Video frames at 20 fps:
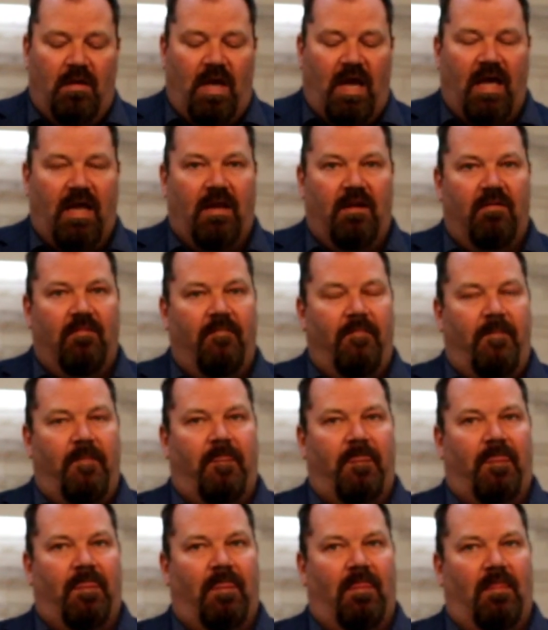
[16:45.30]
And
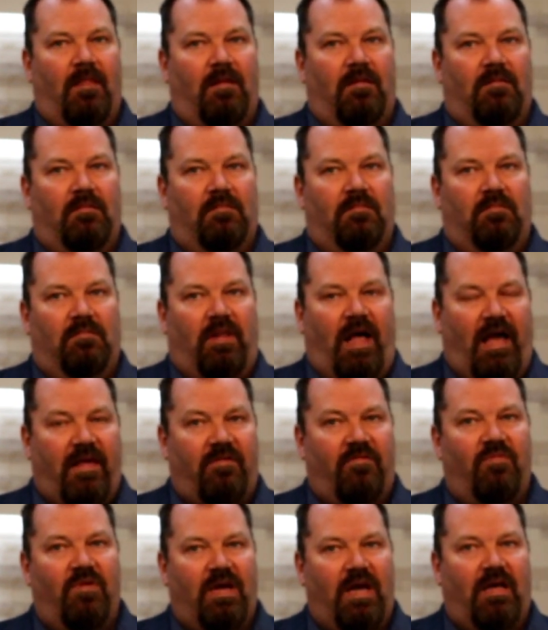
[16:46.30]

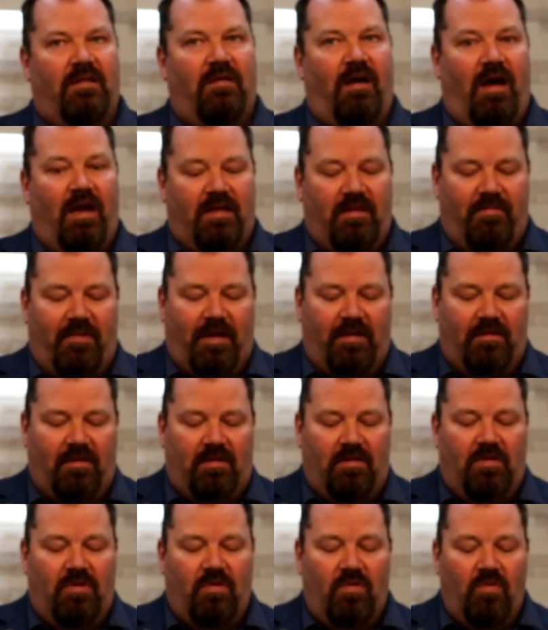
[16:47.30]
last week I talked about the
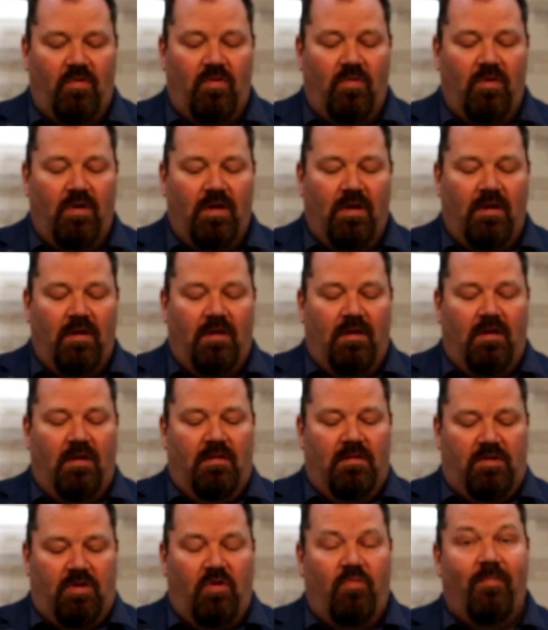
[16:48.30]
two
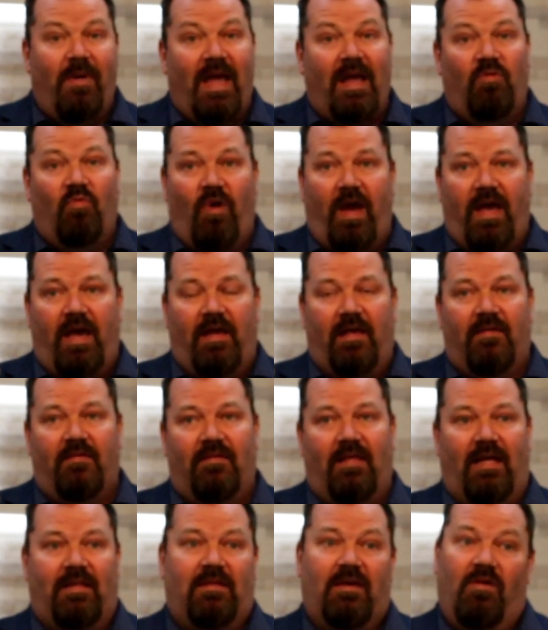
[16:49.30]
two main
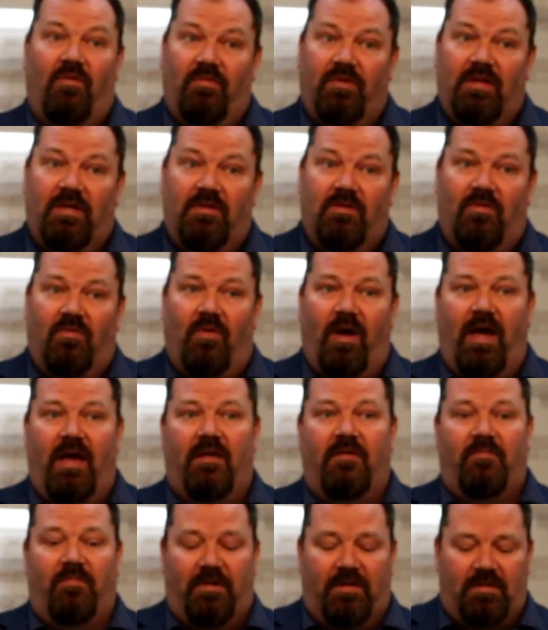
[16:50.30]
ways, not the only two
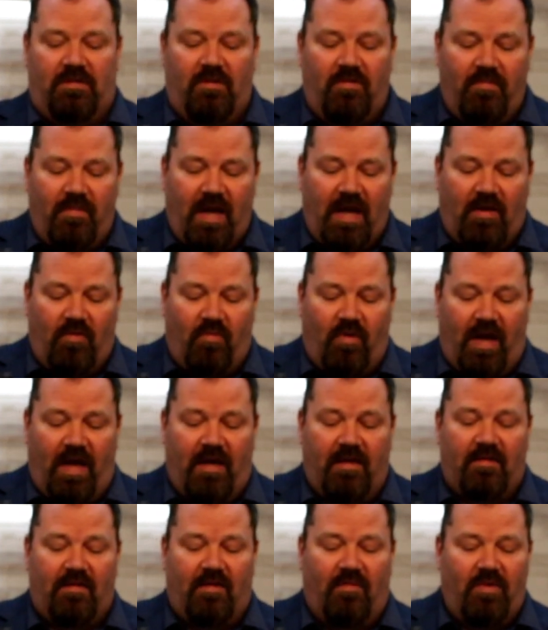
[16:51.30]
ways, but two main
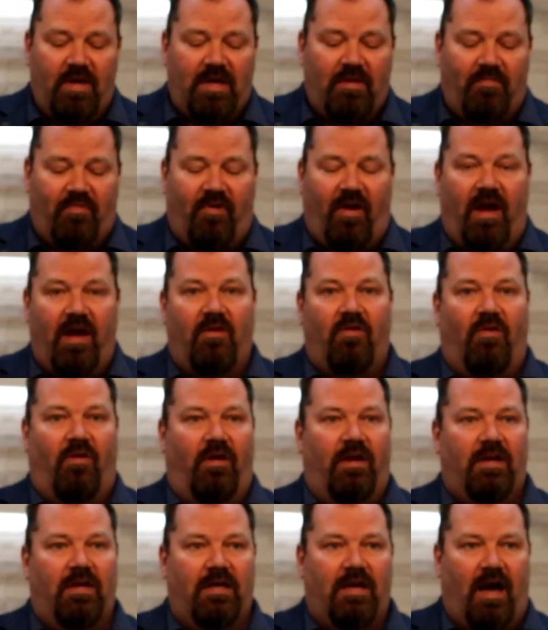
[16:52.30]
ways that we can pray
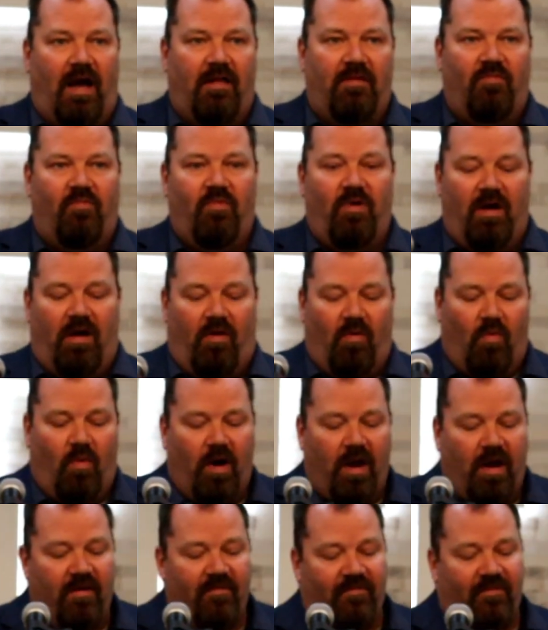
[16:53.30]
according to God's will.
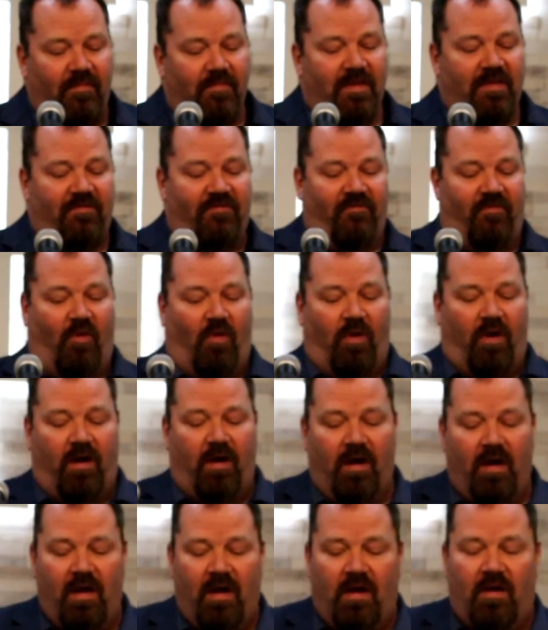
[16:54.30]
One of them is
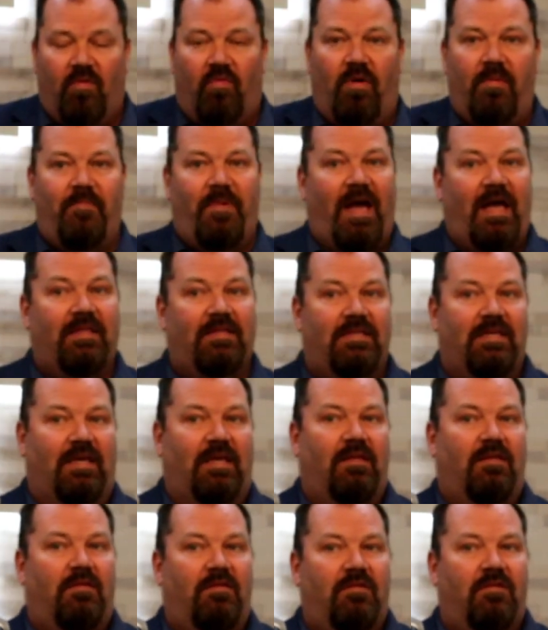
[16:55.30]
for
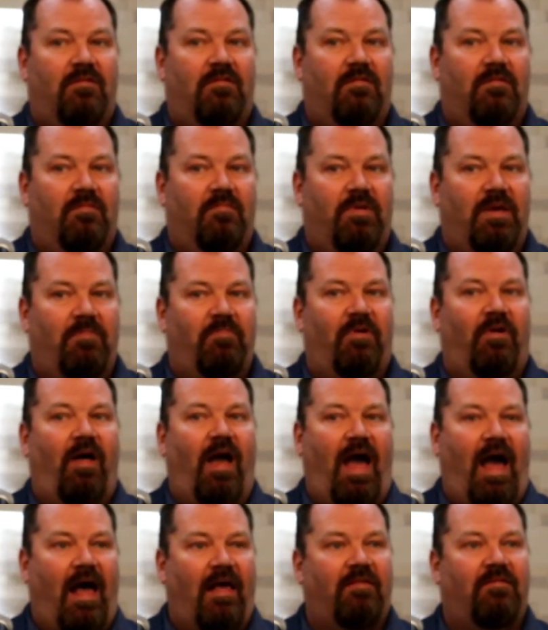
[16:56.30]
repentance, people
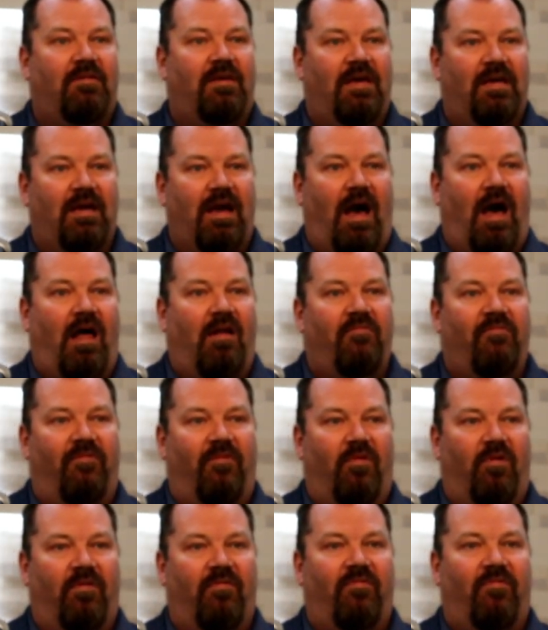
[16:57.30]
asking God
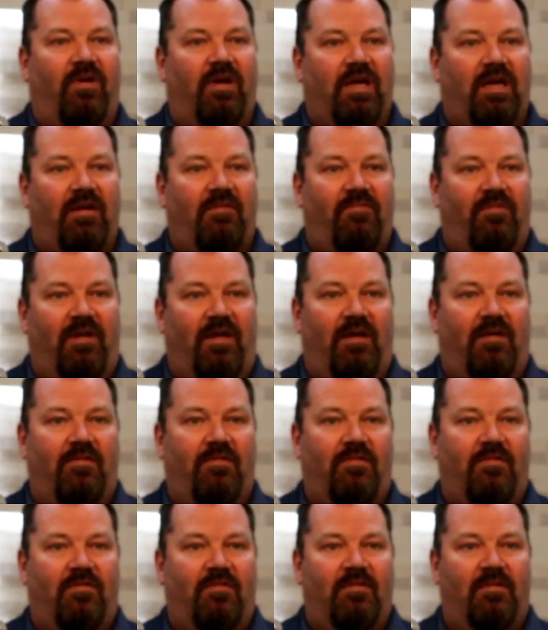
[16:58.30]
for
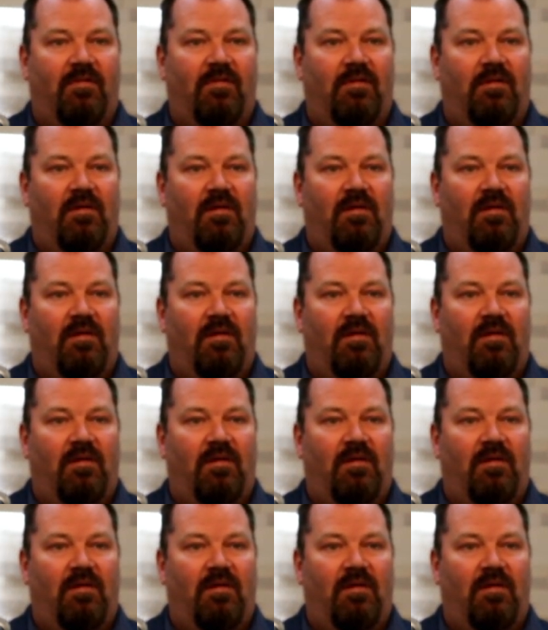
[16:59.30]
forgiveness.